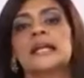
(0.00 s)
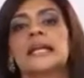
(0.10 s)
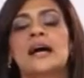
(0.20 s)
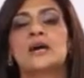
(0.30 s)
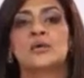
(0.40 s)

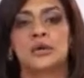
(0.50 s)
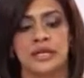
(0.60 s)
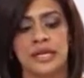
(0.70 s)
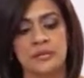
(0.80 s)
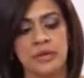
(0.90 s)
Now,
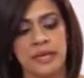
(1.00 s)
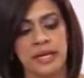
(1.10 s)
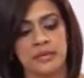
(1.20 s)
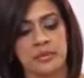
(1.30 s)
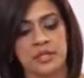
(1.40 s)
let me
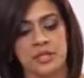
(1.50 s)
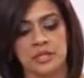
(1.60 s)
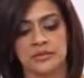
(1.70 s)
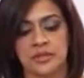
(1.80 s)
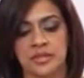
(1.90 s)
make a
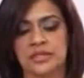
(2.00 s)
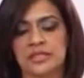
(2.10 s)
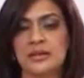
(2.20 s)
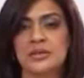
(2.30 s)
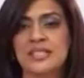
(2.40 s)
mention of
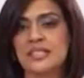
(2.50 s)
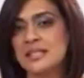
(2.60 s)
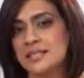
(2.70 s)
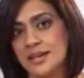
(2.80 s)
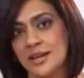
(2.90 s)
this. Now, this
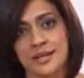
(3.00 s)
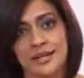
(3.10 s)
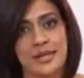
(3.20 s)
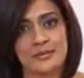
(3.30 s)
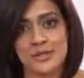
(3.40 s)
is not a
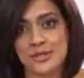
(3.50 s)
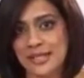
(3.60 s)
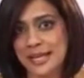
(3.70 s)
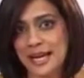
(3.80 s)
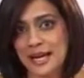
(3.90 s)

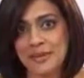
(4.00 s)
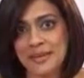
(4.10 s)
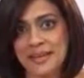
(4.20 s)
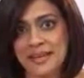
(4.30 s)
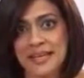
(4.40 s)
chemistry lab.
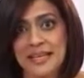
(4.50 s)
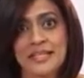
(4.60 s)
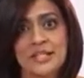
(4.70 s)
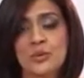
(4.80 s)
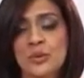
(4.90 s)

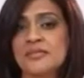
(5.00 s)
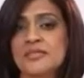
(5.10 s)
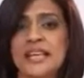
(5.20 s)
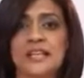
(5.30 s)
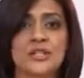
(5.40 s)
So we've
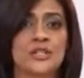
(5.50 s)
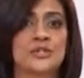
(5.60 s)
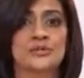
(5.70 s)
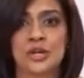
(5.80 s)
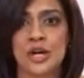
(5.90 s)
said
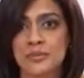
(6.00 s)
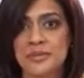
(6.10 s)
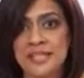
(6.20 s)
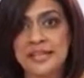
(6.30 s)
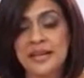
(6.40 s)
2
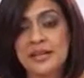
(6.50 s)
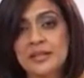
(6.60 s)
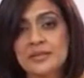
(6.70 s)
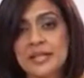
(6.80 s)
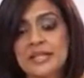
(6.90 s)
drops in our
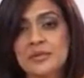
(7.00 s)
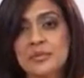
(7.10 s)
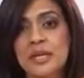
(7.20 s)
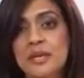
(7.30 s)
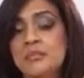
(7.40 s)
little
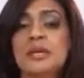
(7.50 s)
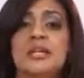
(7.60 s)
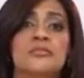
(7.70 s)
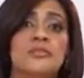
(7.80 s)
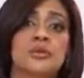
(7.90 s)
recipe,
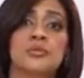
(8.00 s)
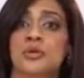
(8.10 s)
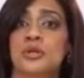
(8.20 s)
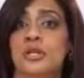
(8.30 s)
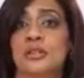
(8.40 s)
but if you
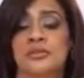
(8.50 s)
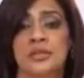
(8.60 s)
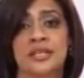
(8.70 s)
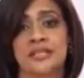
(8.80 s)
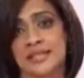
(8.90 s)
put in
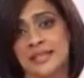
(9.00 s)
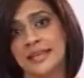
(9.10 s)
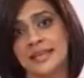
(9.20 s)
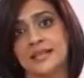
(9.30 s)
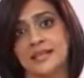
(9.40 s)
3, is it
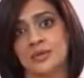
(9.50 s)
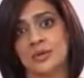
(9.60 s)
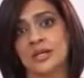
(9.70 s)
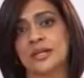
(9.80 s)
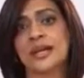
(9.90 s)
the end of the
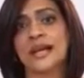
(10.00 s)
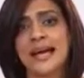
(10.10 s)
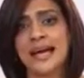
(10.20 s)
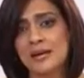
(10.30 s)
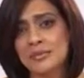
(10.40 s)
world?
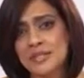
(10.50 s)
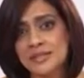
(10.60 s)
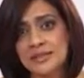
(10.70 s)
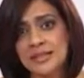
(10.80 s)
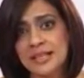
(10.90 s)

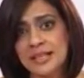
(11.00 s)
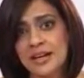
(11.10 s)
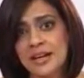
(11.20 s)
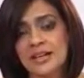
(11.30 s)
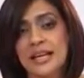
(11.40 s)
Absolutely
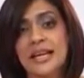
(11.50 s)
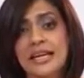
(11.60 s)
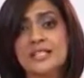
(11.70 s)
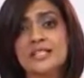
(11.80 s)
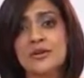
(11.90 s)
not.
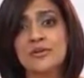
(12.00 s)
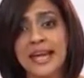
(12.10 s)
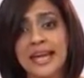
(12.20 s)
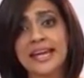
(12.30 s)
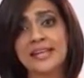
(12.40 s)
It's
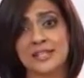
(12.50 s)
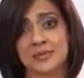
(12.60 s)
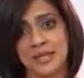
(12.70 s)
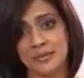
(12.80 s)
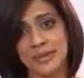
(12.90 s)
okay
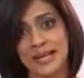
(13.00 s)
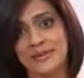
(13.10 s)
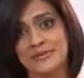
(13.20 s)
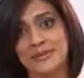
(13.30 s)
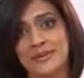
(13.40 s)
to be
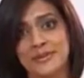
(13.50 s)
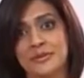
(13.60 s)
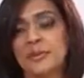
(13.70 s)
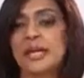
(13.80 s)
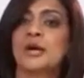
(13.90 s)
playful.
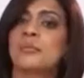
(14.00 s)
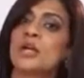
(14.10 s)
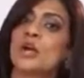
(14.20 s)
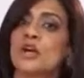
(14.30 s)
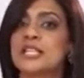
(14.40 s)
Become
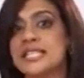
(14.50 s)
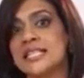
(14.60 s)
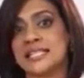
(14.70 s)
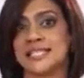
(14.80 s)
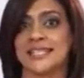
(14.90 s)
an
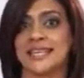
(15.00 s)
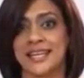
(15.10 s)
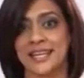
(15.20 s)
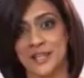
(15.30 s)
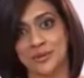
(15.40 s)
artist
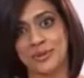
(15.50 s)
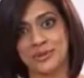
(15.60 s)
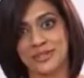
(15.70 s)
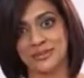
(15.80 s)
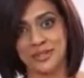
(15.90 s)
in your
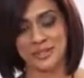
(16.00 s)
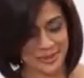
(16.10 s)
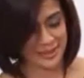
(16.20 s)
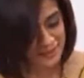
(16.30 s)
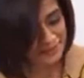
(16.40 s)
beauty
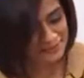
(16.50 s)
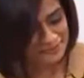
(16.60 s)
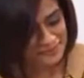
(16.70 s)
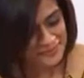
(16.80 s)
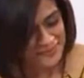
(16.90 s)
regimen.
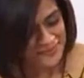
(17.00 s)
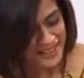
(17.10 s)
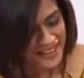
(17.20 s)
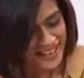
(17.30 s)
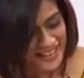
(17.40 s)

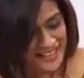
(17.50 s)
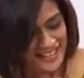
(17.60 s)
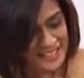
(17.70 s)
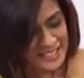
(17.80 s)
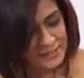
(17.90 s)

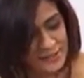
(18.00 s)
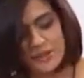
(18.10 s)
Next, I'm